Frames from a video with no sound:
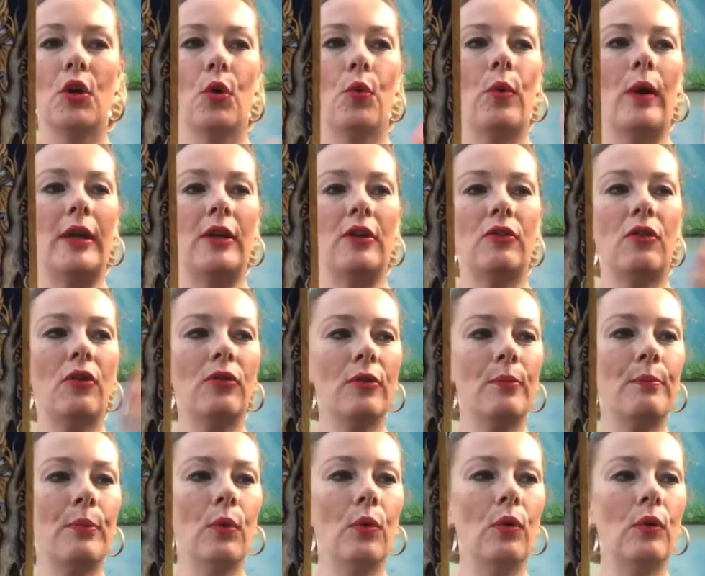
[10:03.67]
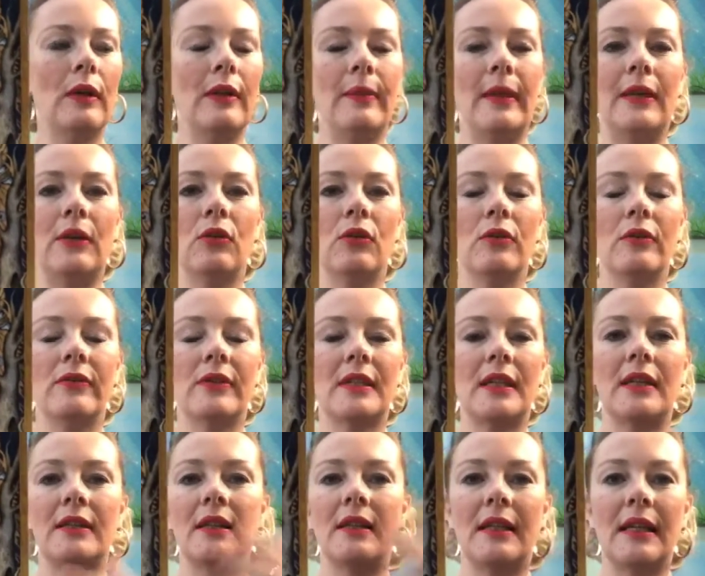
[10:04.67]
where you're on the ball and then all of a
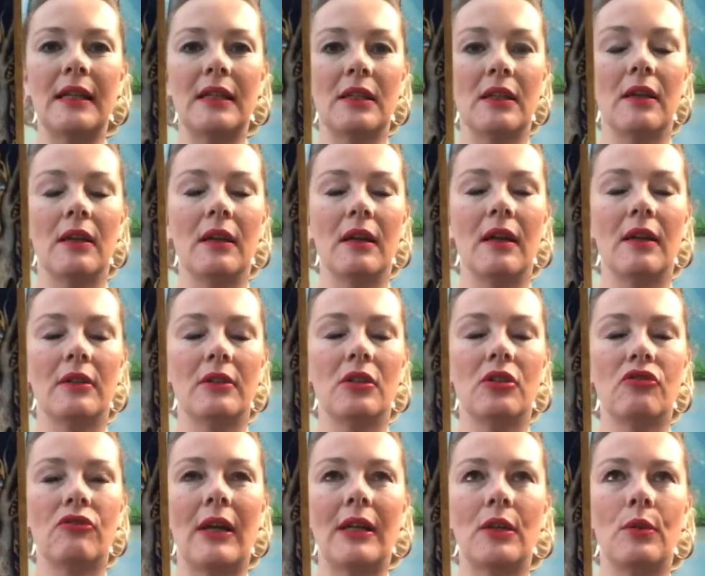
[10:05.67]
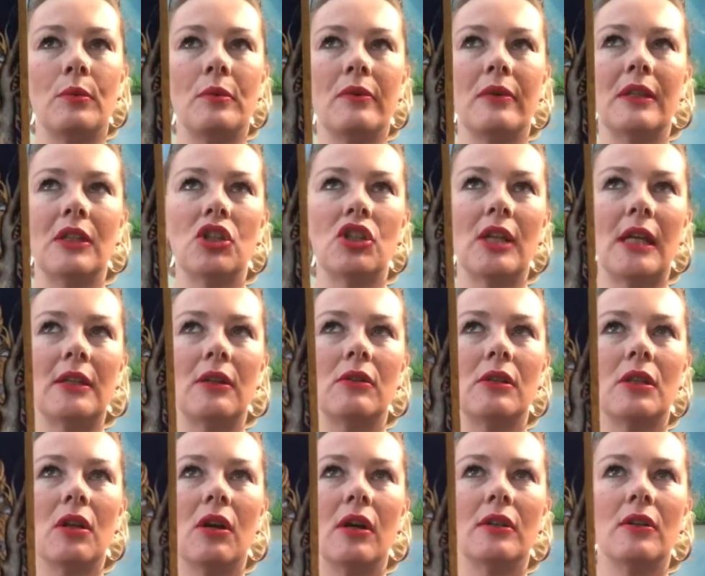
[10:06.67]
sudden things are distracted. We're in the shadow
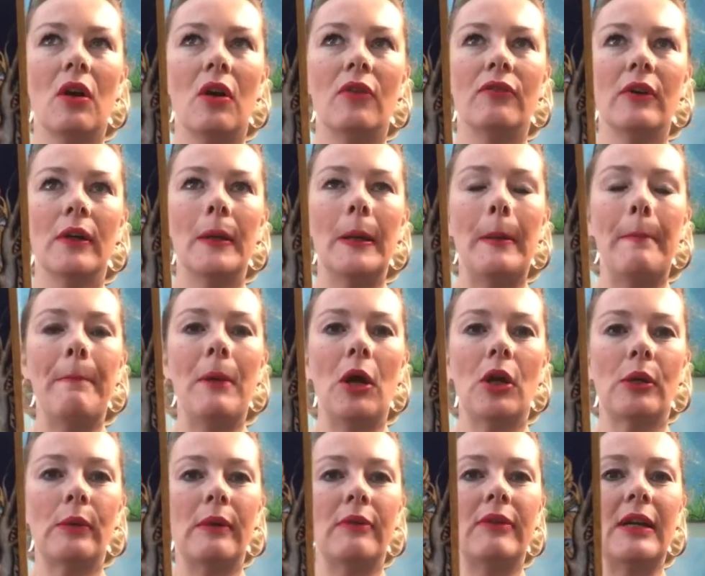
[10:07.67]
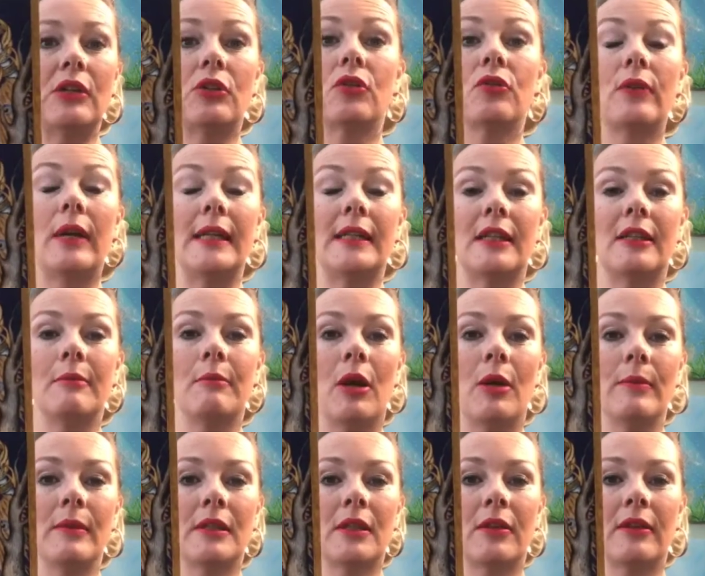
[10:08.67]
side of Mercury retrograde at the
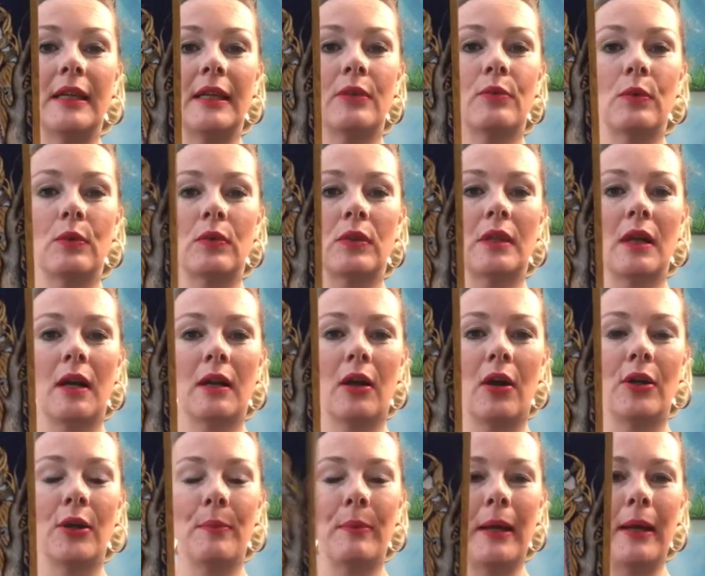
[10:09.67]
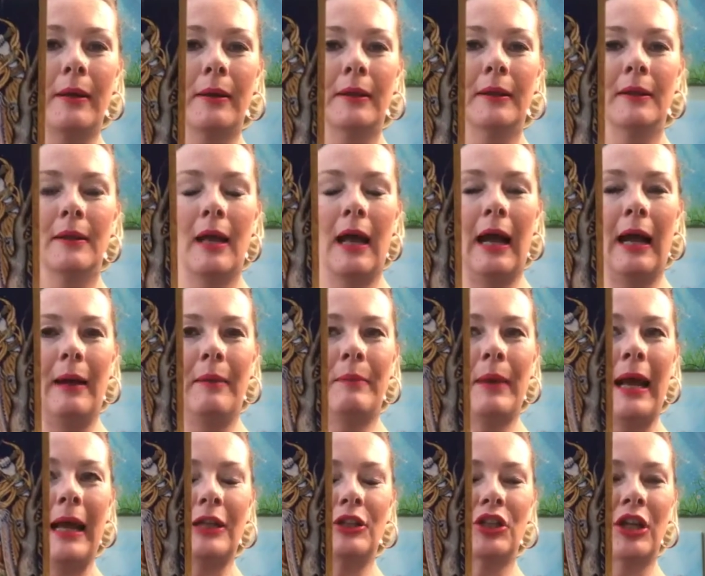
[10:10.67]
moment, so things will start going a bit
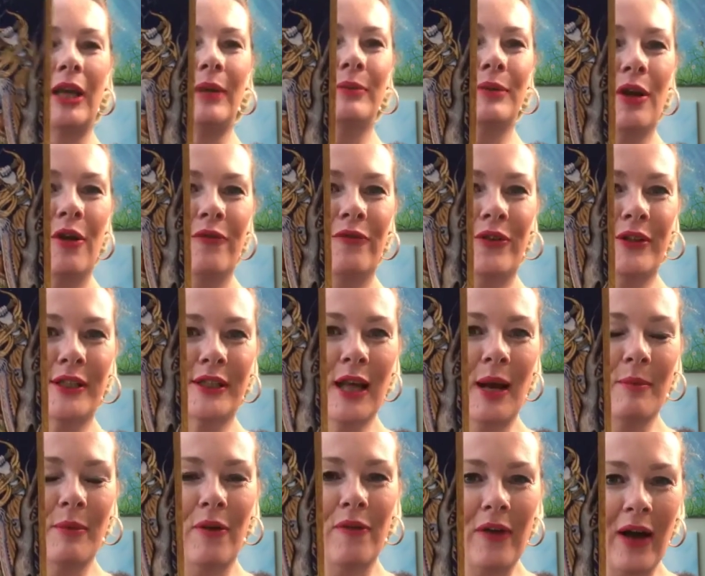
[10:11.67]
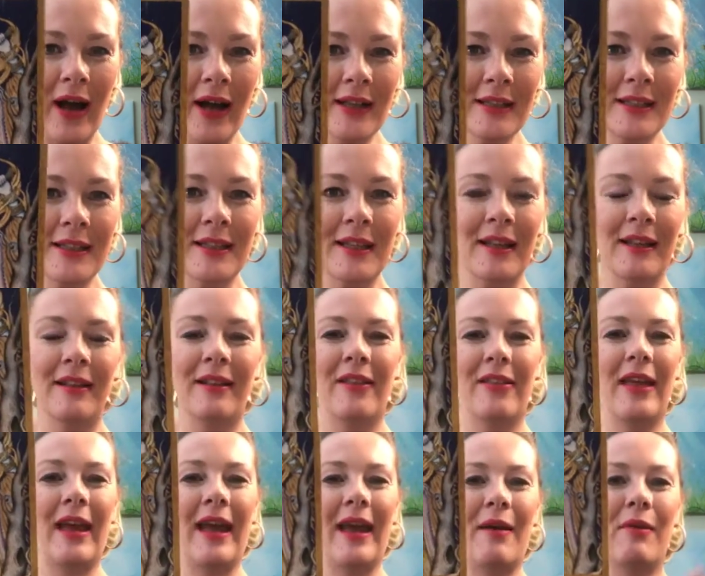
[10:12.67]
pear-shaped for some of us.
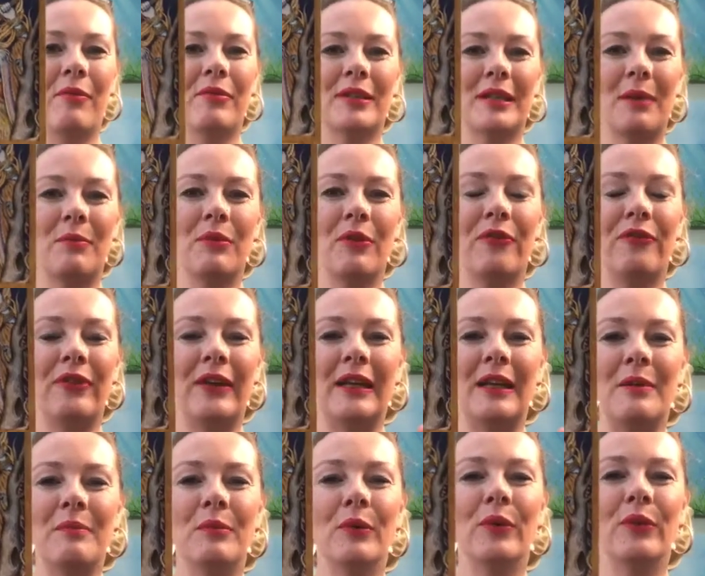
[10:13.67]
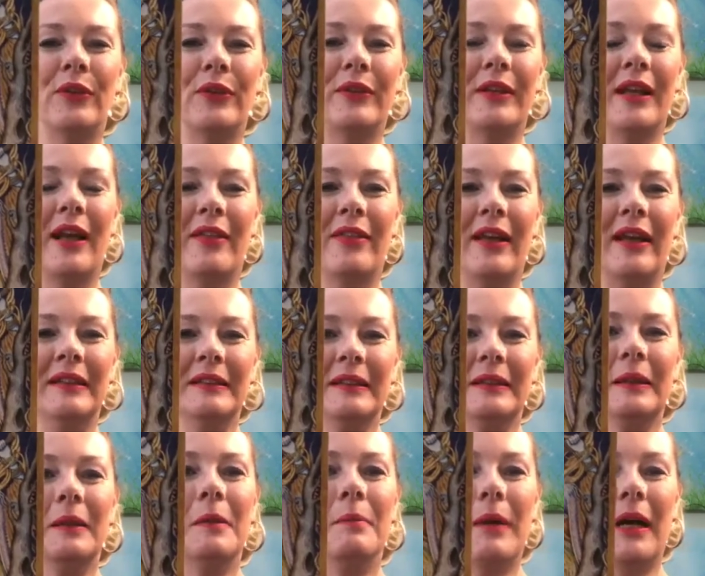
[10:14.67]
There, some will feel it more than the other,
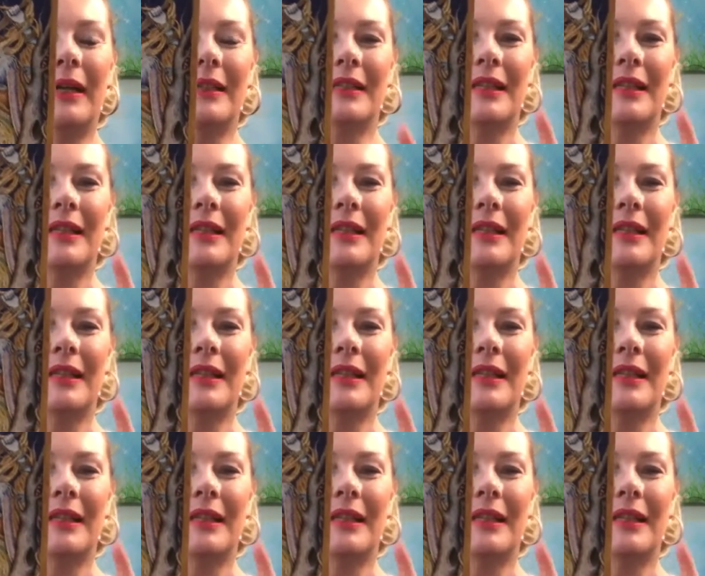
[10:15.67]
but